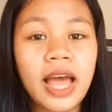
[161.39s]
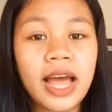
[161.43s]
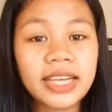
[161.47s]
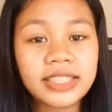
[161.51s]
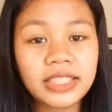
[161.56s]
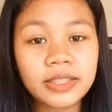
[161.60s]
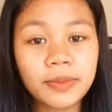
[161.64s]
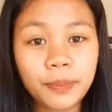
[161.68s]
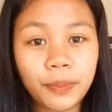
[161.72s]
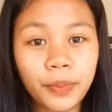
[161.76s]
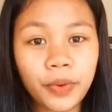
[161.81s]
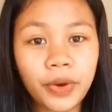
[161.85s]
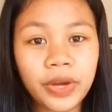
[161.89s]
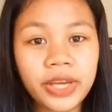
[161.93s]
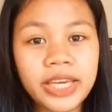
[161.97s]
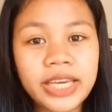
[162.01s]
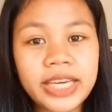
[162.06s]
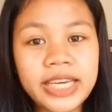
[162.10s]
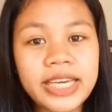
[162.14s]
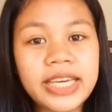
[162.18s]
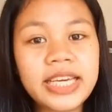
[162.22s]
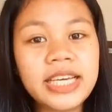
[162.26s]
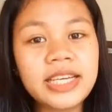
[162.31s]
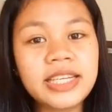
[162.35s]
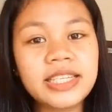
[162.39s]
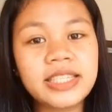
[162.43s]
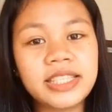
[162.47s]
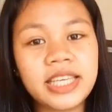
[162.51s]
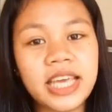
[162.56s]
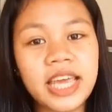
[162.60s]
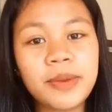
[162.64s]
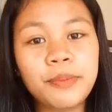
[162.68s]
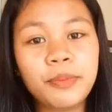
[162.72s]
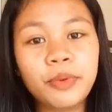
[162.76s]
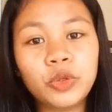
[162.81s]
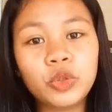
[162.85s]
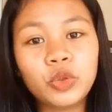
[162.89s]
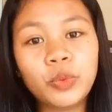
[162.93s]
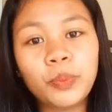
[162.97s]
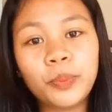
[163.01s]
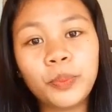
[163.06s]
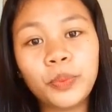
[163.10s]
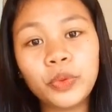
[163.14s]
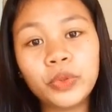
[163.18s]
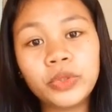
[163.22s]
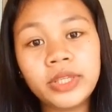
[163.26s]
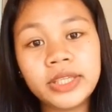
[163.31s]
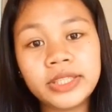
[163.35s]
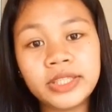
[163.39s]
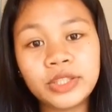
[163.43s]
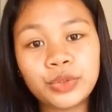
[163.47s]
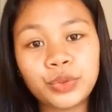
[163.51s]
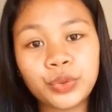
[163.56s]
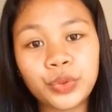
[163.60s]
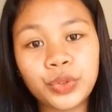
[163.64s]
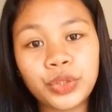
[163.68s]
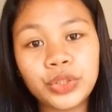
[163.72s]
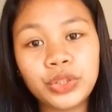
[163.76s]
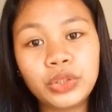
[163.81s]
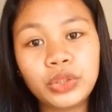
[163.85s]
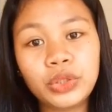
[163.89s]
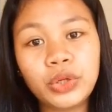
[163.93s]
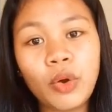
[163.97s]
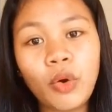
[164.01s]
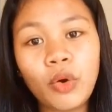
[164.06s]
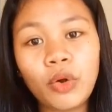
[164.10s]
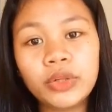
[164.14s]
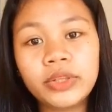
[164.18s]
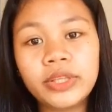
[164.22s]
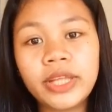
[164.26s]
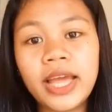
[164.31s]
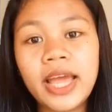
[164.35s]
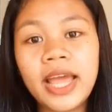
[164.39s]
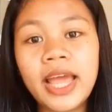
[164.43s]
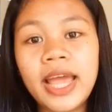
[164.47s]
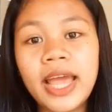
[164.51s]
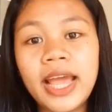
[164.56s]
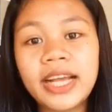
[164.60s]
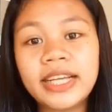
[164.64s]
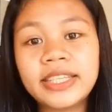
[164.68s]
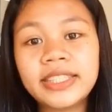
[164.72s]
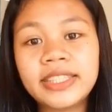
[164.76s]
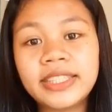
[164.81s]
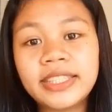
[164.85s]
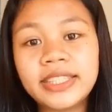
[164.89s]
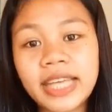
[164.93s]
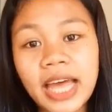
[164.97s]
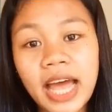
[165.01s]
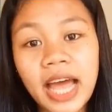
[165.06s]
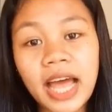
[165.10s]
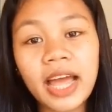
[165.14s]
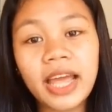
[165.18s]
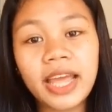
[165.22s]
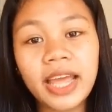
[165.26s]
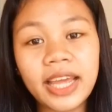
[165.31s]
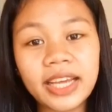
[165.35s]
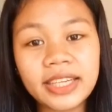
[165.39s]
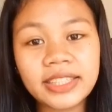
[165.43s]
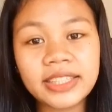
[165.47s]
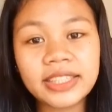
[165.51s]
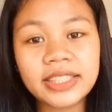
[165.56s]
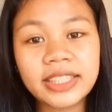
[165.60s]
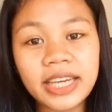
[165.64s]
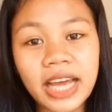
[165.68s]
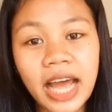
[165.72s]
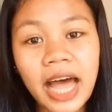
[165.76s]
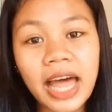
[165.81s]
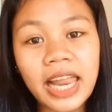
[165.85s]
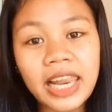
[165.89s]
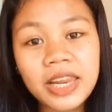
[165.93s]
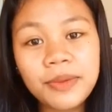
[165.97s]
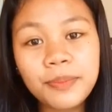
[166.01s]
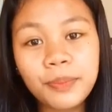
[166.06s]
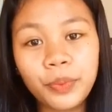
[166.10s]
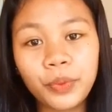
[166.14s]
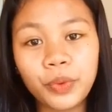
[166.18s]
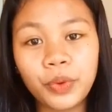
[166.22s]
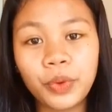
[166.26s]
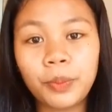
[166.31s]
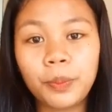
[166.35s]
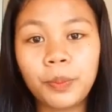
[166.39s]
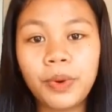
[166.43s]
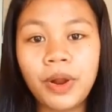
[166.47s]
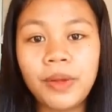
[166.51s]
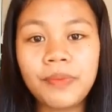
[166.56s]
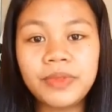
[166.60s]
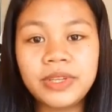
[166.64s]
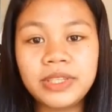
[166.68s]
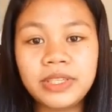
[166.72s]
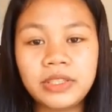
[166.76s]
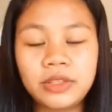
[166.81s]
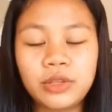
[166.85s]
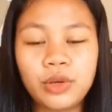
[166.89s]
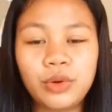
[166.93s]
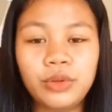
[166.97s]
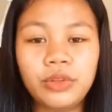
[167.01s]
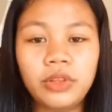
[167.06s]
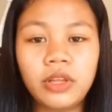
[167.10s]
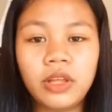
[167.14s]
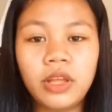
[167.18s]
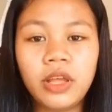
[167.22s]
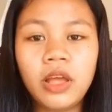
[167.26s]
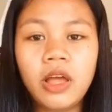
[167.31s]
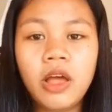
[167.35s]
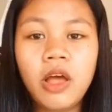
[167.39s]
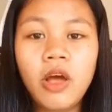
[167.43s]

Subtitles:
as a boy, he is able to pull the sword called Excalibur from the stone.